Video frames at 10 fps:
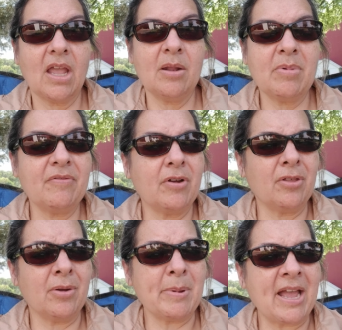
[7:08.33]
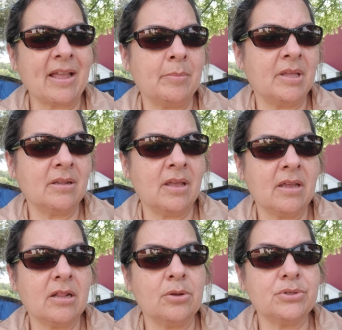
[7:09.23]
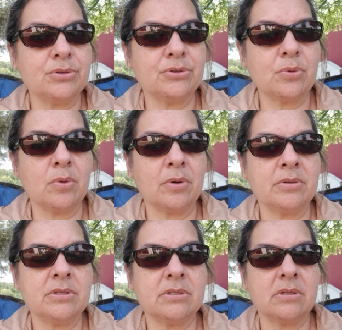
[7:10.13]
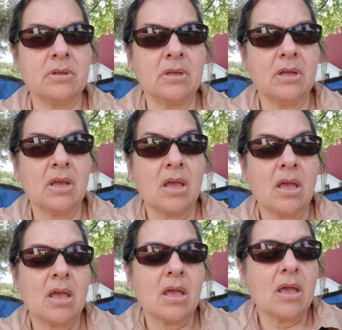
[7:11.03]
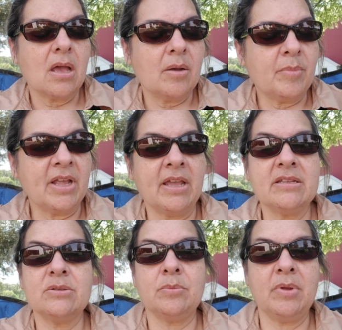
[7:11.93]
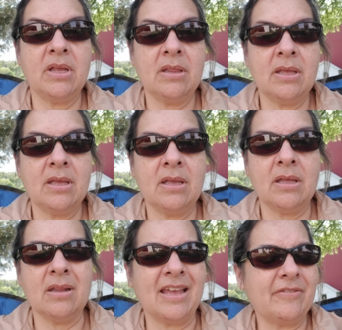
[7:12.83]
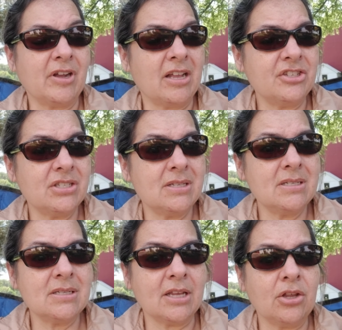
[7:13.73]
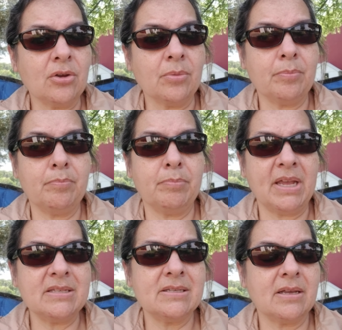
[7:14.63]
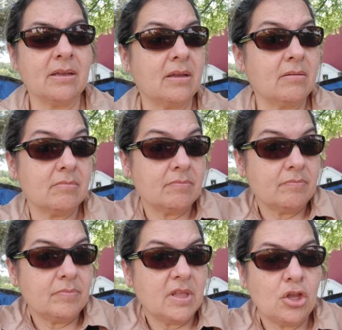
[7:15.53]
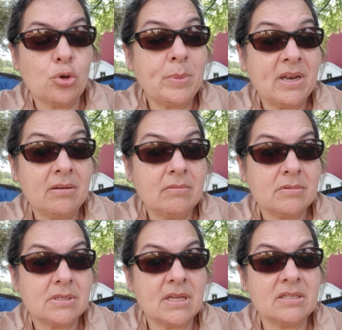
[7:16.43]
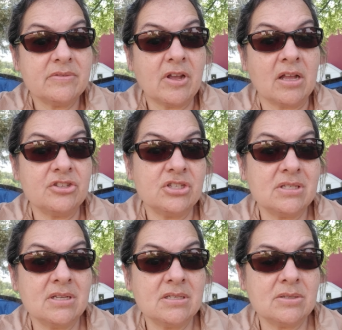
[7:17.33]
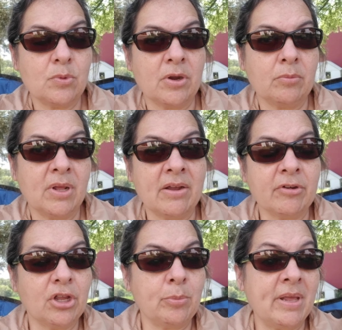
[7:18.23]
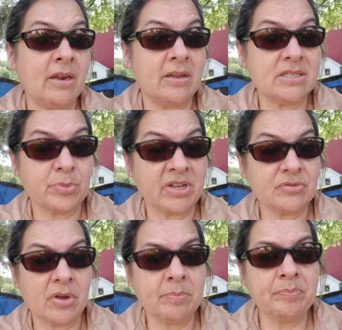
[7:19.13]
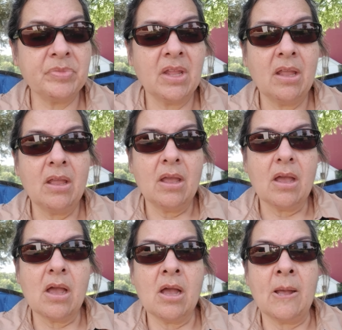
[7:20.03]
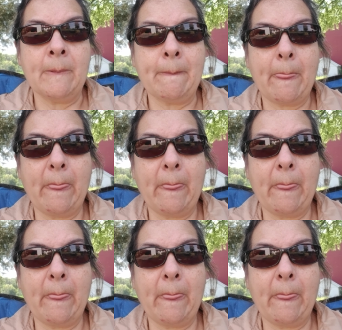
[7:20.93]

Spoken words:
by farther back, I mean like closer towards, my guess would be the light of consciousness, like your basic human sense of consciousness, whatever humanity springs from. And